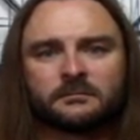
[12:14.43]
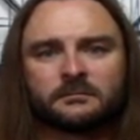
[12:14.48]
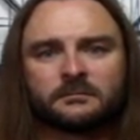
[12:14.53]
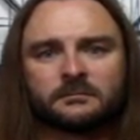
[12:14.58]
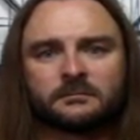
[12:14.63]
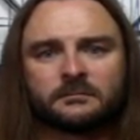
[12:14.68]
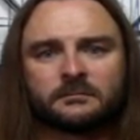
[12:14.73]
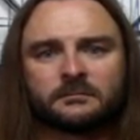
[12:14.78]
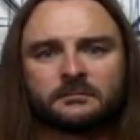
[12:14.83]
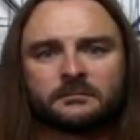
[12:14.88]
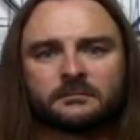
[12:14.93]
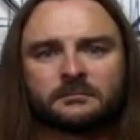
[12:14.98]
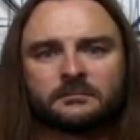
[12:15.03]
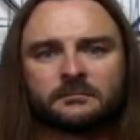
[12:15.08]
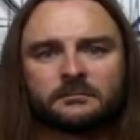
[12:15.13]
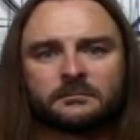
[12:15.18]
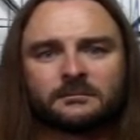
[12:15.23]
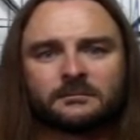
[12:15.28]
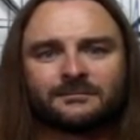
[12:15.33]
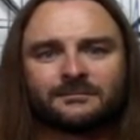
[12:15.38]

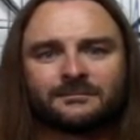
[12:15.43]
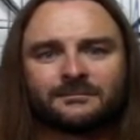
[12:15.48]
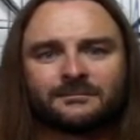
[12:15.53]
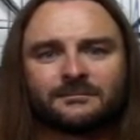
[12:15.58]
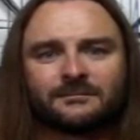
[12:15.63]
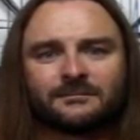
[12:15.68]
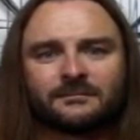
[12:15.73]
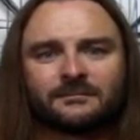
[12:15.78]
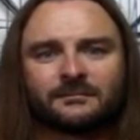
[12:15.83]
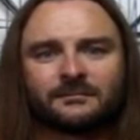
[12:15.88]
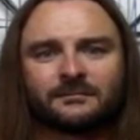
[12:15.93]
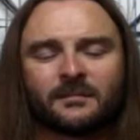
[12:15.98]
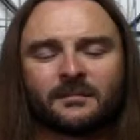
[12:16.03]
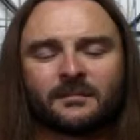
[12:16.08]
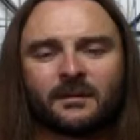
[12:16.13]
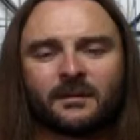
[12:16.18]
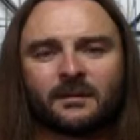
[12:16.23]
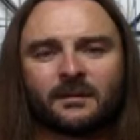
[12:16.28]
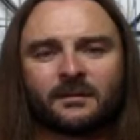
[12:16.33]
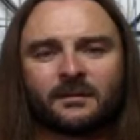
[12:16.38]

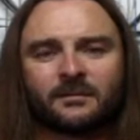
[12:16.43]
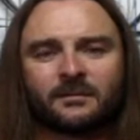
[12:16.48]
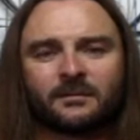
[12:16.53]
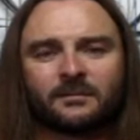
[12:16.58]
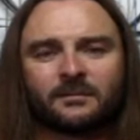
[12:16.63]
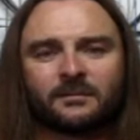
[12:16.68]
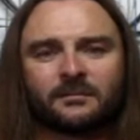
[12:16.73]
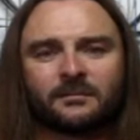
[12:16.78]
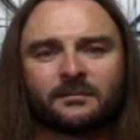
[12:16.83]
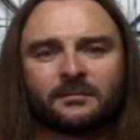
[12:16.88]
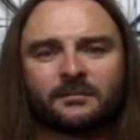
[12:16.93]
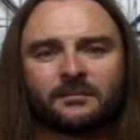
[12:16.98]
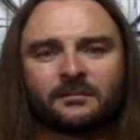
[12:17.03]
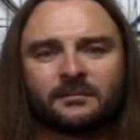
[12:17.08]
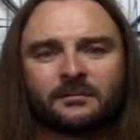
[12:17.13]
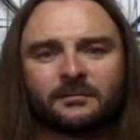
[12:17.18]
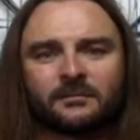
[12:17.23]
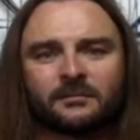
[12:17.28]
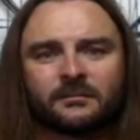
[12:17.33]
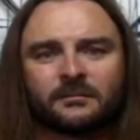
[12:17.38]

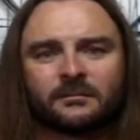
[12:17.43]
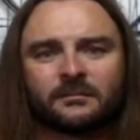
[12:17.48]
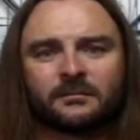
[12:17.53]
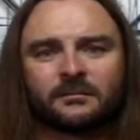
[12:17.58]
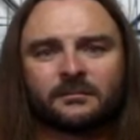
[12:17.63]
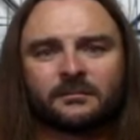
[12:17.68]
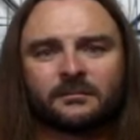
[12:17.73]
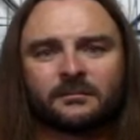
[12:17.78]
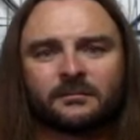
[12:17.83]
No words are spoken by the person on screen.